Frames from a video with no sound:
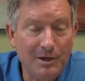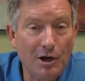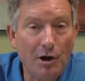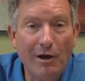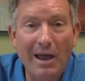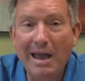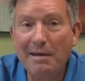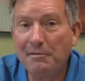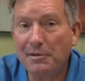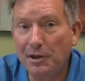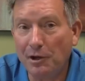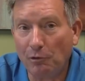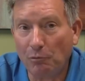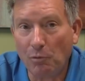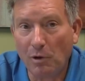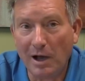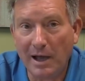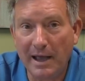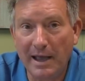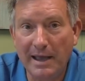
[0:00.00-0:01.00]
you know having their
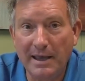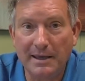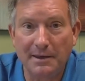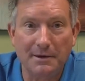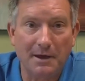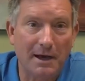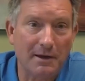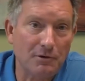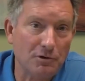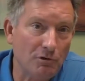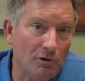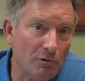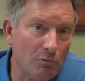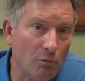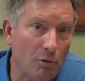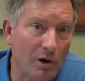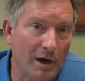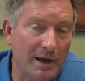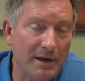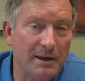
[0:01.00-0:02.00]
way and not
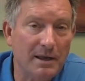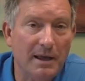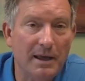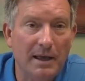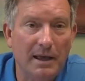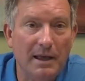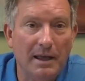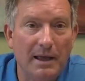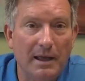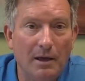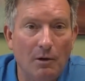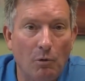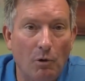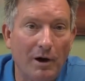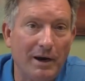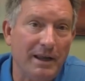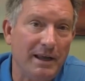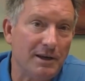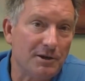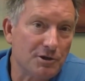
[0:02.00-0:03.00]
doing what
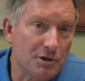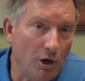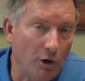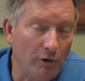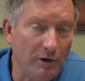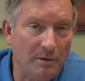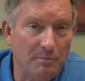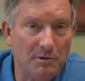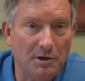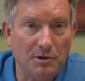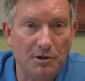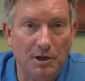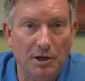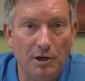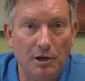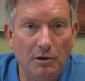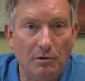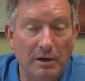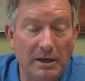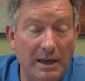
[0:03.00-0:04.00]
what he had told them to
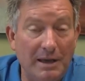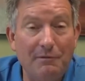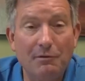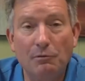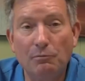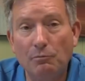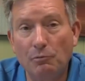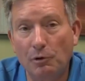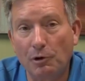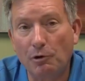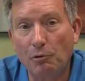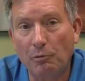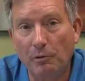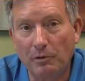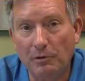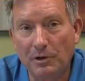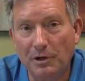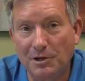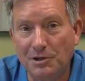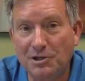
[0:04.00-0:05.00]
do and even were
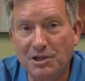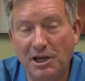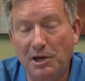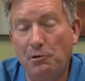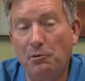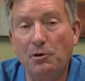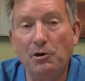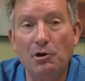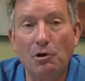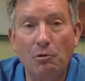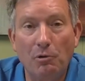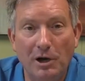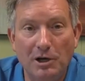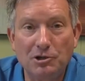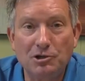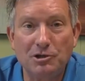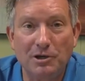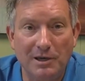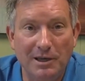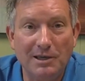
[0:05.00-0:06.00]
qu- continuing to
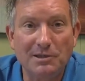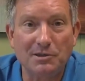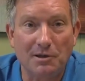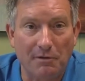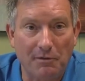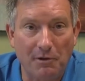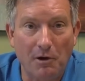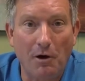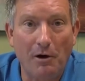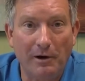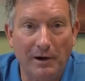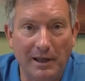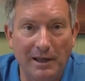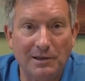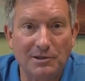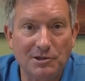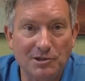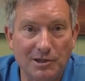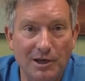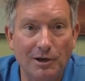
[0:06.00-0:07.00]
question his
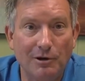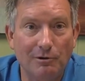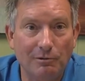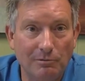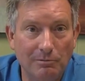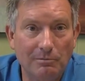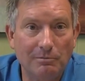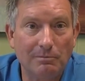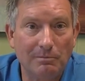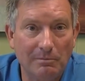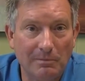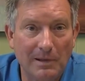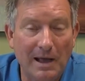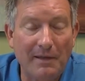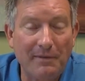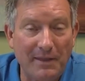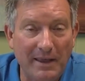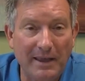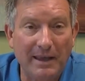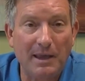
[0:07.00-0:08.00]
authority and so
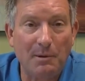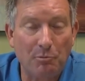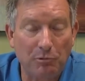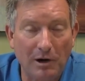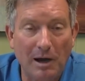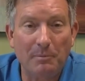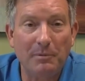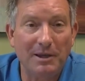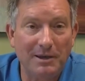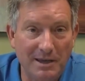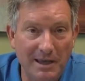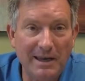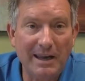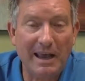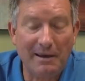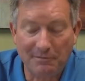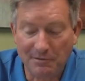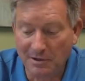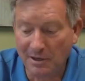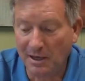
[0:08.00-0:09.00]
I think he probably did
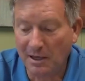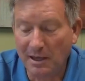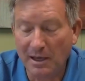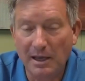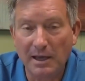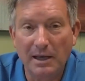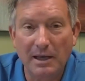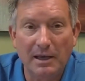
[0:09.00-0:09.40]
have to